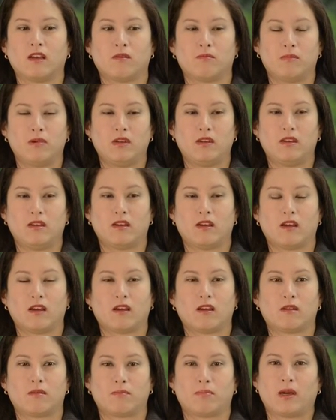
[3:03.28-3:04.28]
be
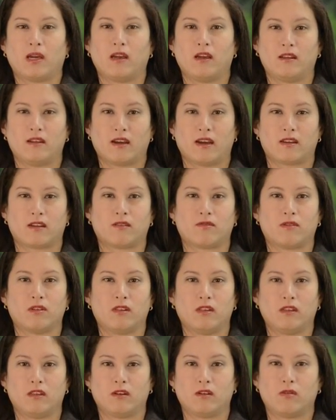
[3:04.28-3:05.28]
paid at a
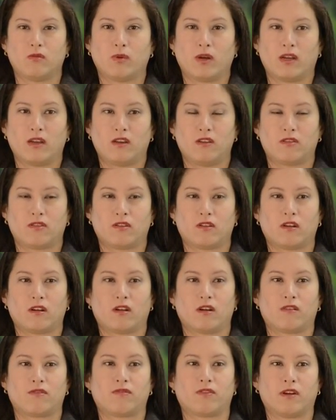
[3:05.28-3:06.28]
really low wage
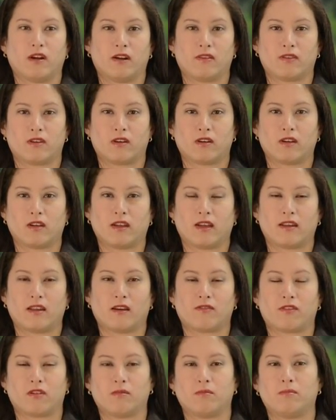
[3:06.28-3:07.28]
forever and
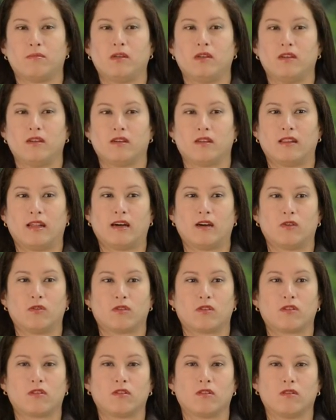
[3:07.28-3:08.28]
never be
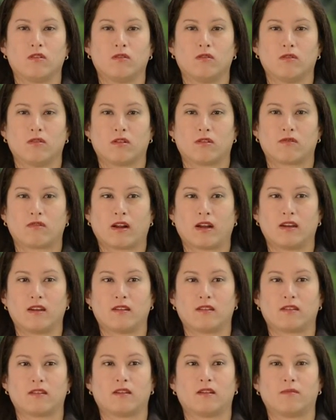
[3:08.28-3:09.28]
allowed to
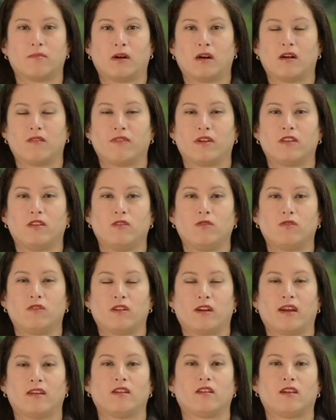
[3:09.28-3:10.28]
rise above and use
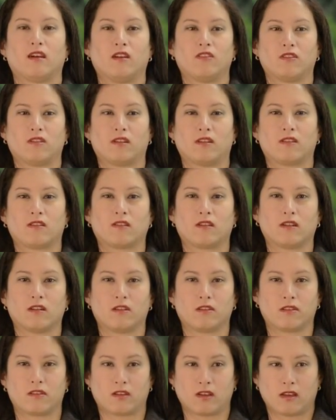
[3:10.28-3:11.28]
their education and
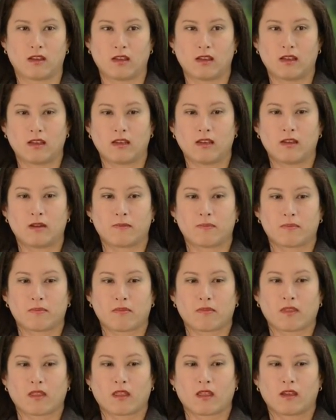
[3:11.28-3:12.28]
skills.
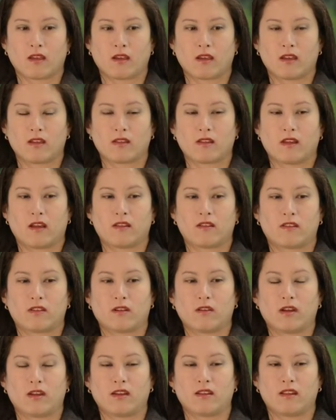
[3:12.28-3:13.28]
And
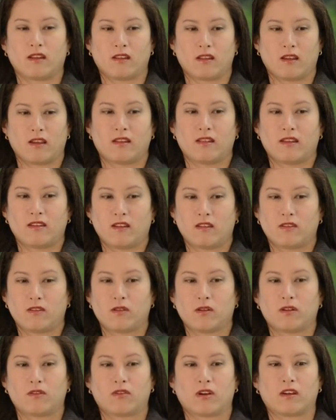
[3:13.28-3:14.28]
this is
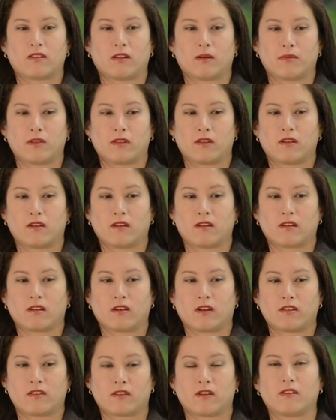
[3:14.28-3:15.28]
to address some of the
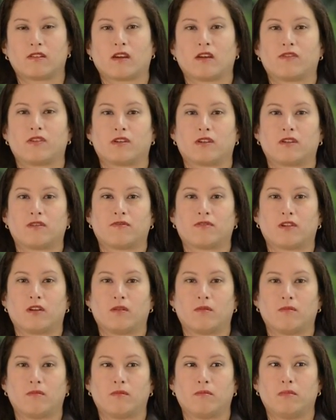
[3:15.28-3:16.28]
concerns I've heard
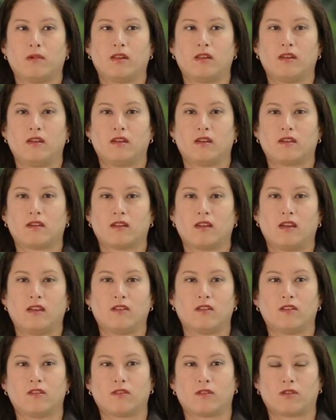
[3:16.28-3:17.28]
from many
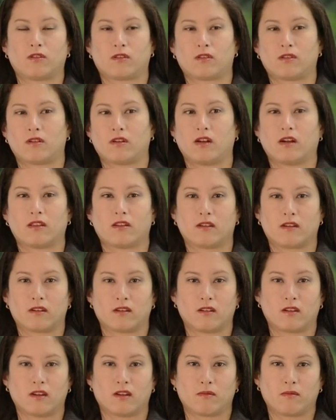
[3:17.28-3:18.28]
Canadians or other